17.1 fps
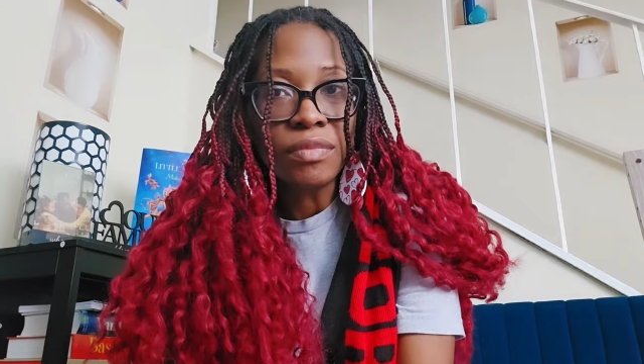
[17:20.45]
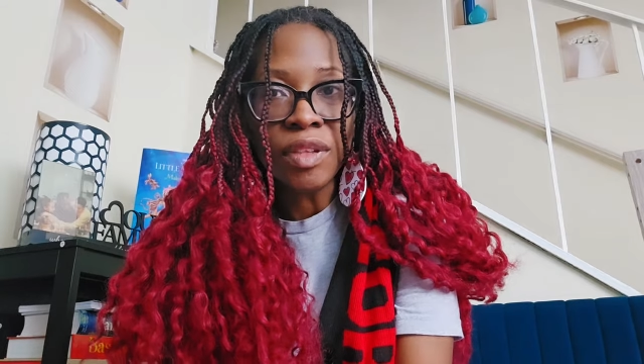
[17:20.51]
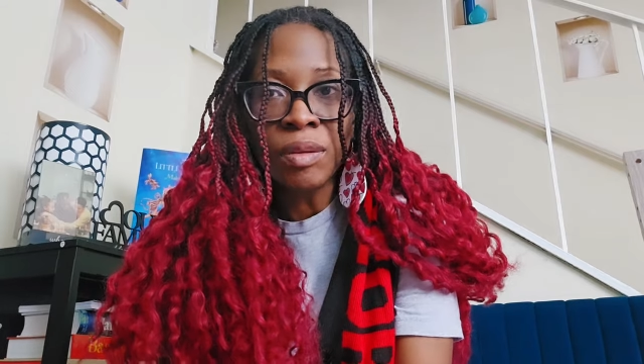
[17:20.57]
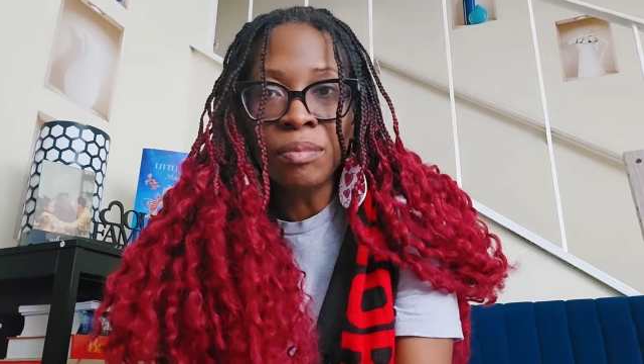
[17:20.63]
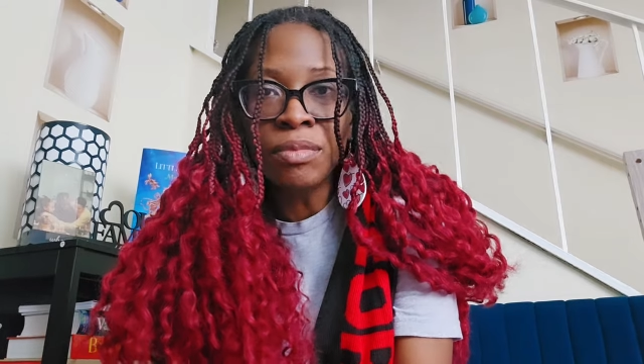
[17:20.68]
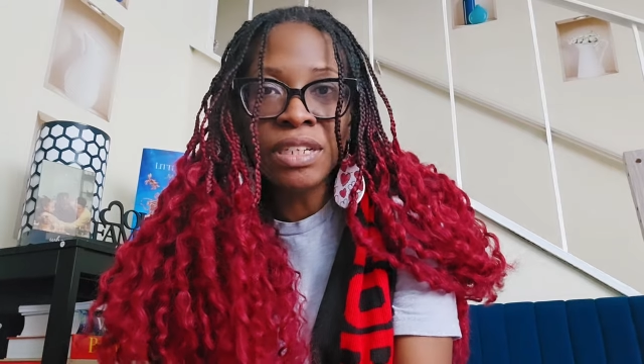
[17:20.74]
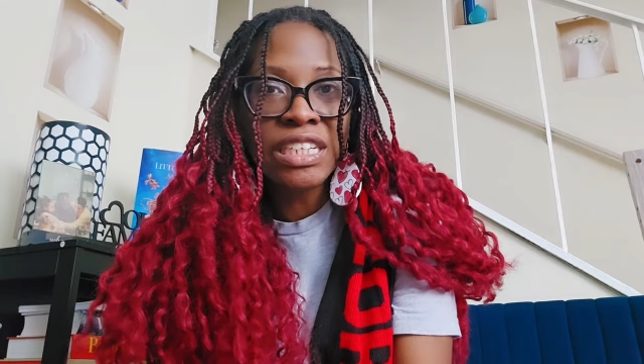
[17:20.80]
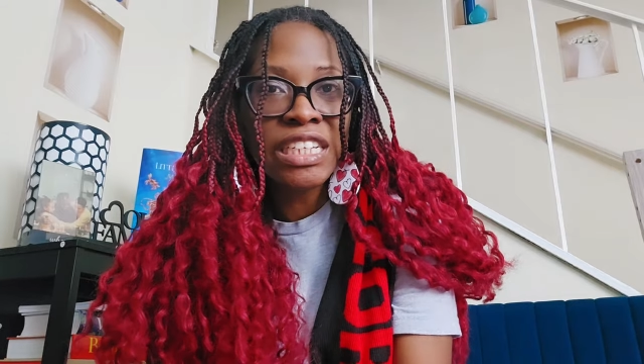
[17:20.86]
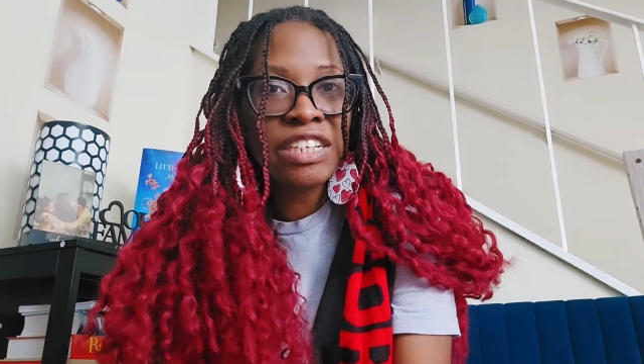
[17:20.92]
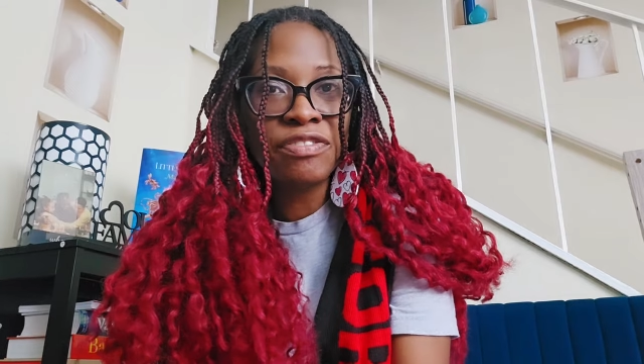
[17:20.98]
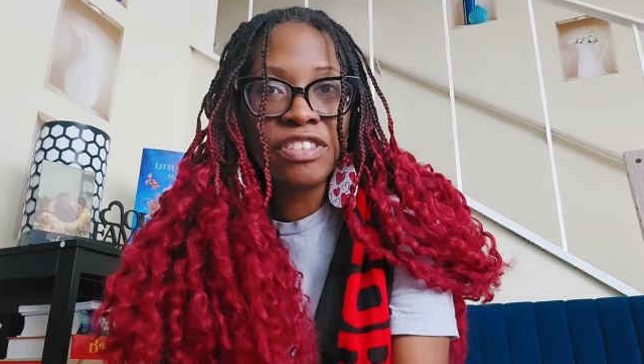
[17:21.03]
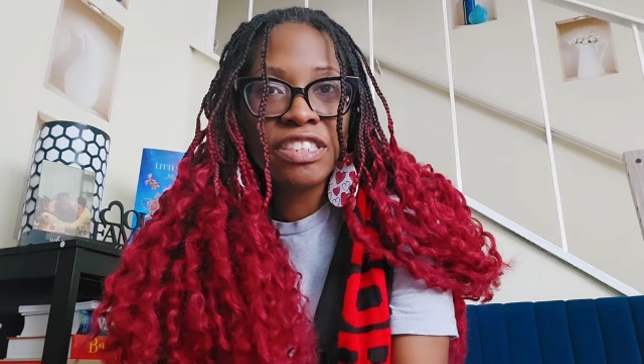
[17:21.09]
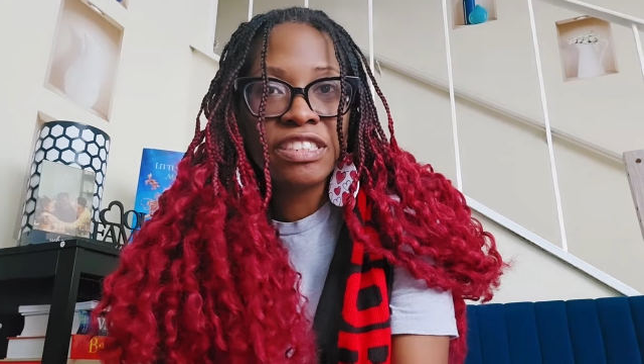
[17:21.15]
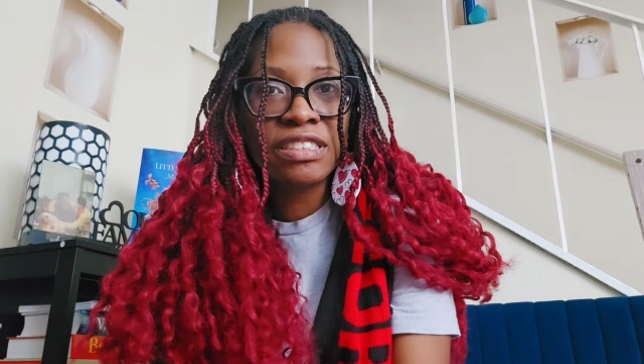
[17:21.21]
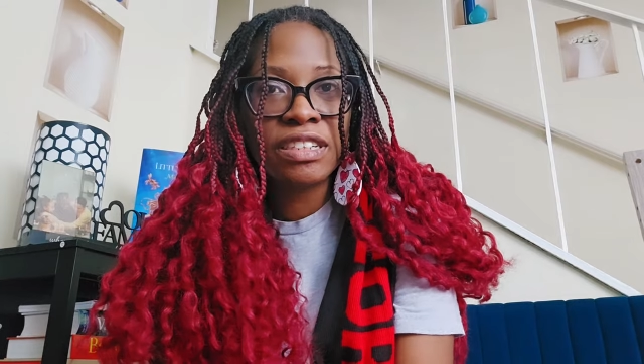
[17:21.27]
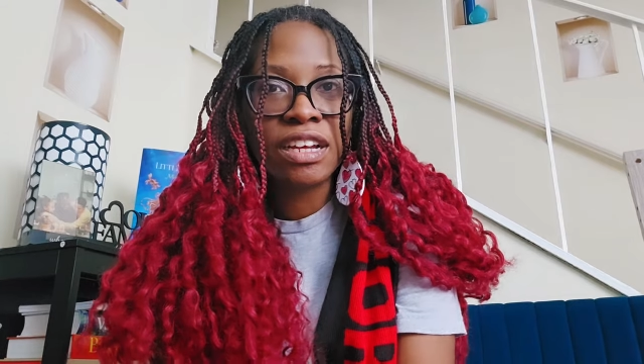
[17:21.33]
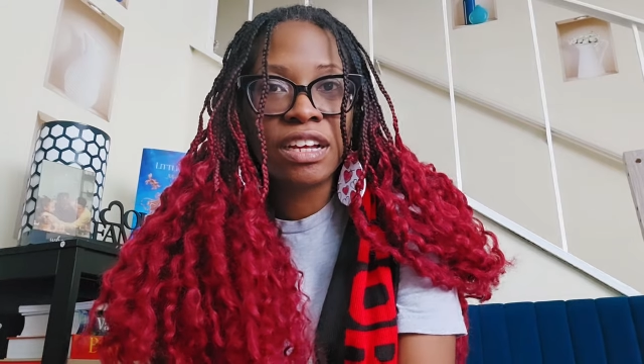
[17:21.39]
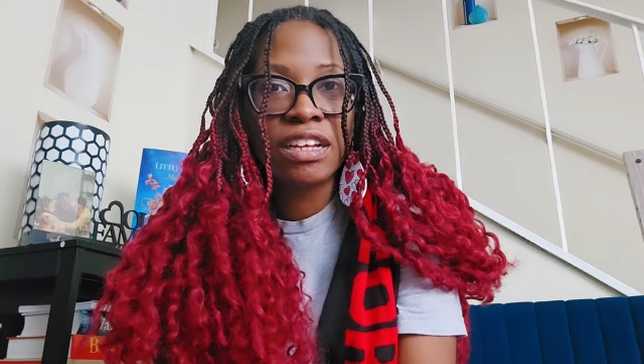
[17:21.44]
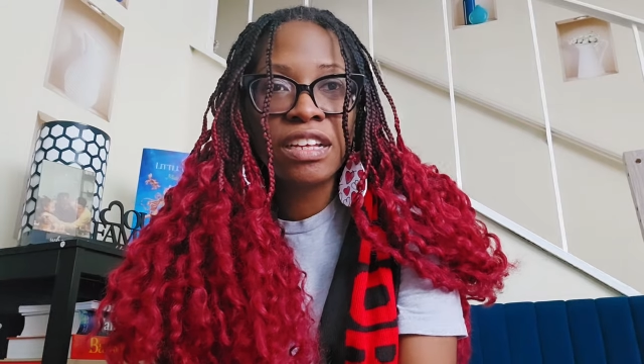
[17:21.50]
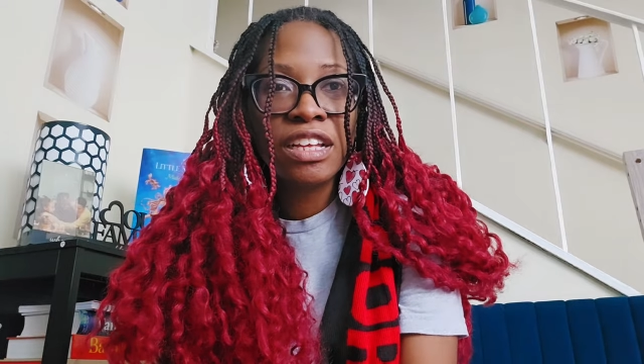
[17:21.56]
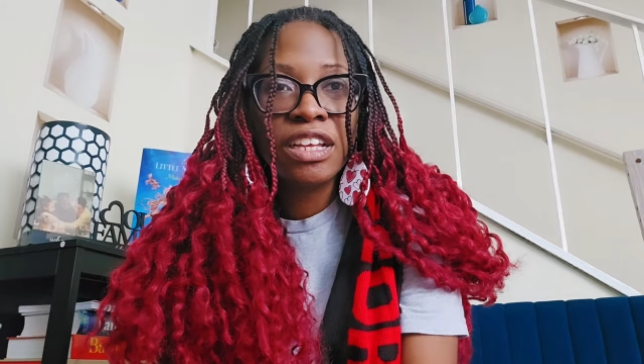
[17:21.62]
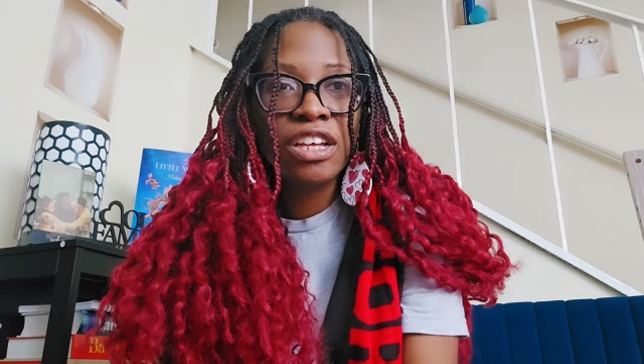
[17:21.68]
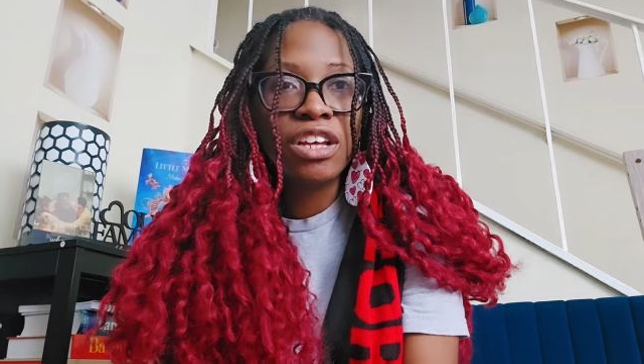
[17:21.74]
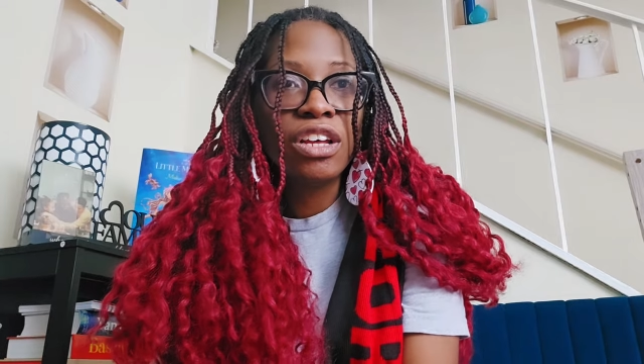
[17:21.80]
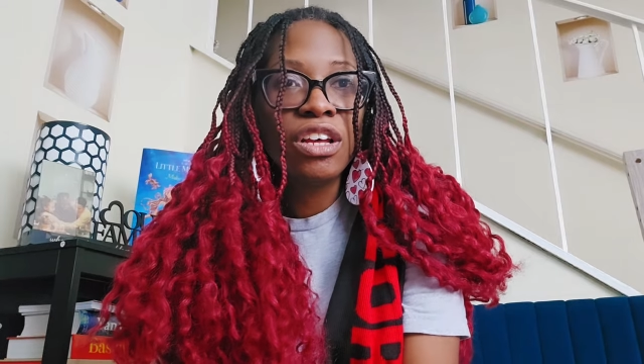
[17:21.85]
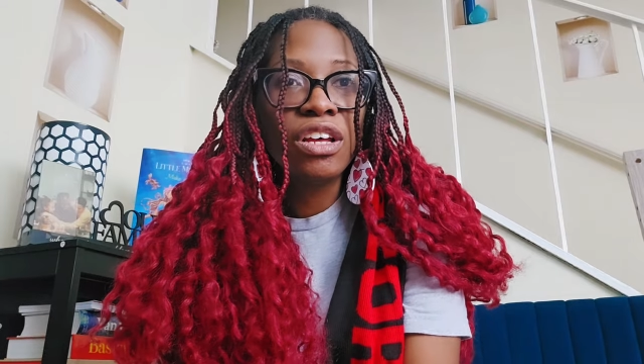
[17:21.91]
But if it's not,
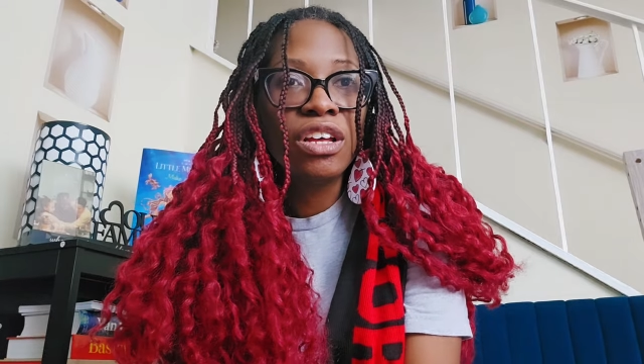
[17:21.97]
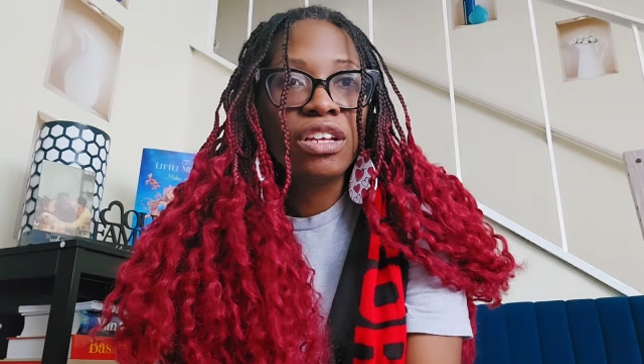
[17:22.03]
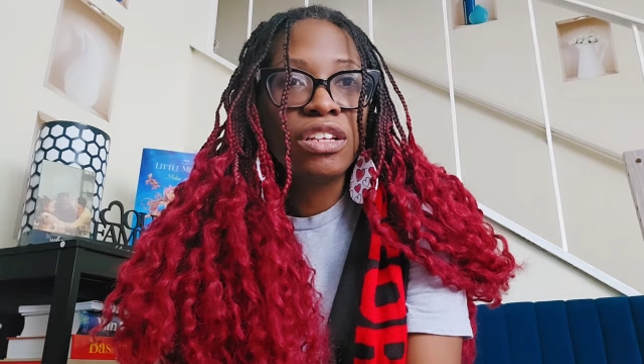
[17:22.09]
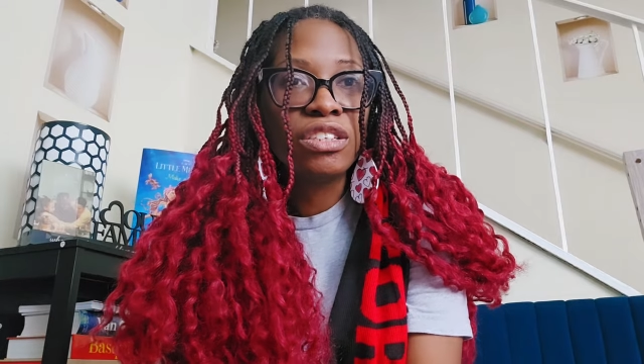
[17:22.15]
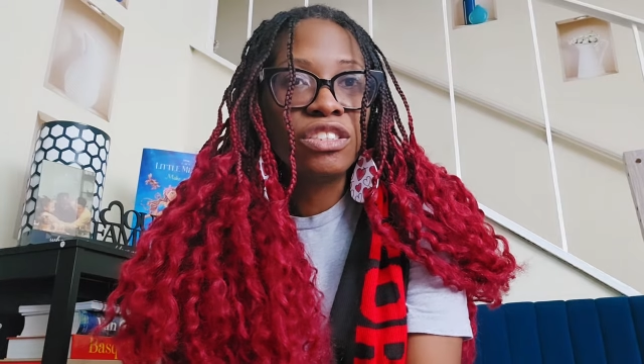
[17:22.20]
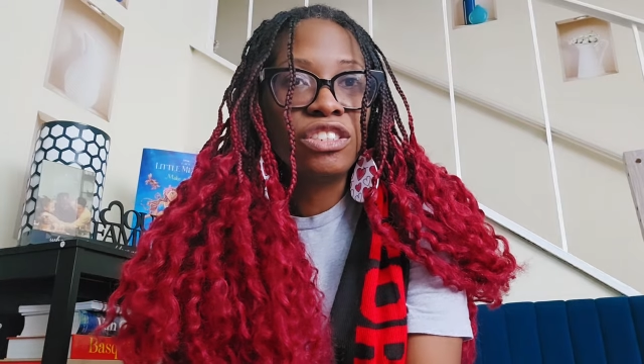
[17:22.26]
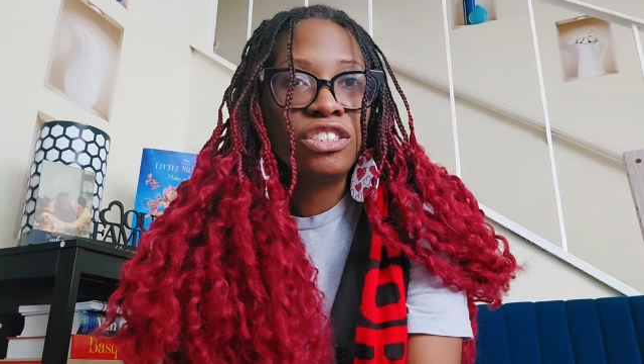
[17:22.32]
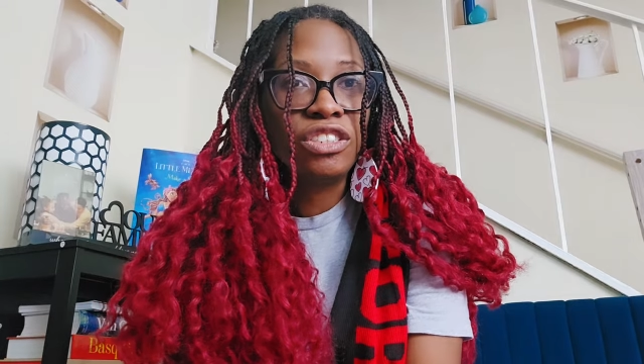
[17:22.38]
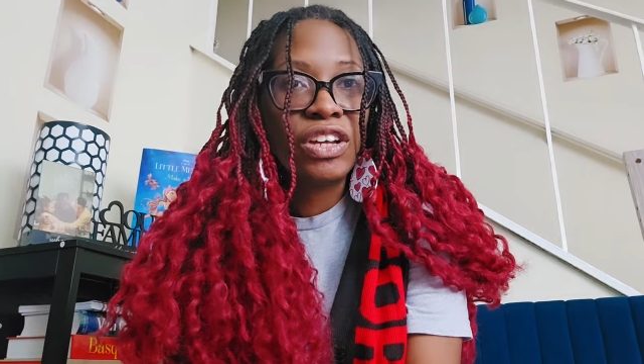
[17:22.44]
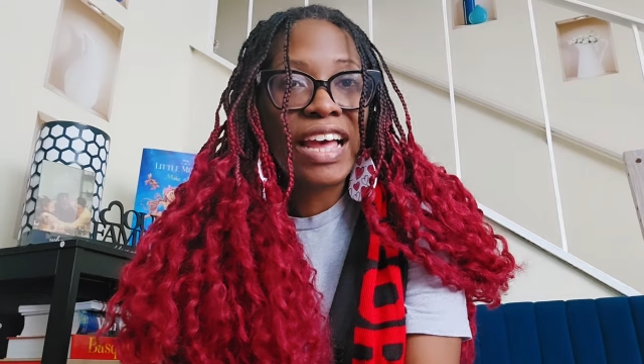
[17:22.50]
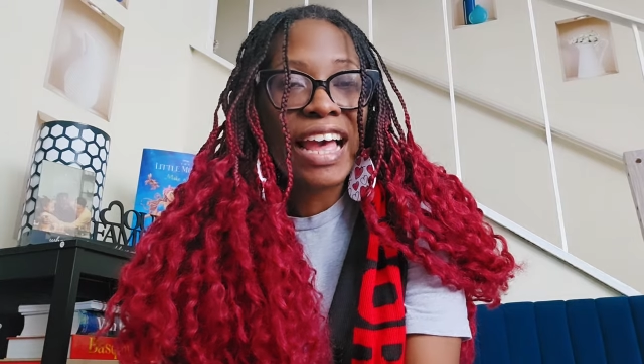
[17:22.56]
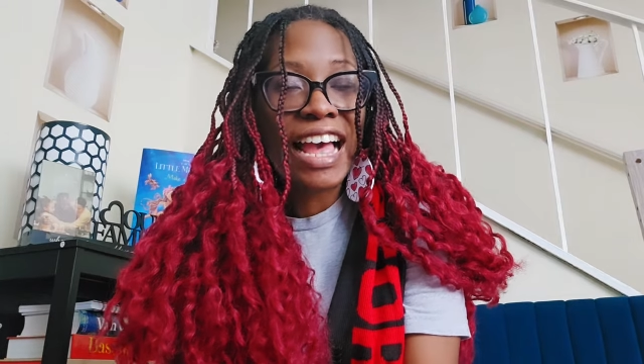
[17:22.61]
you know,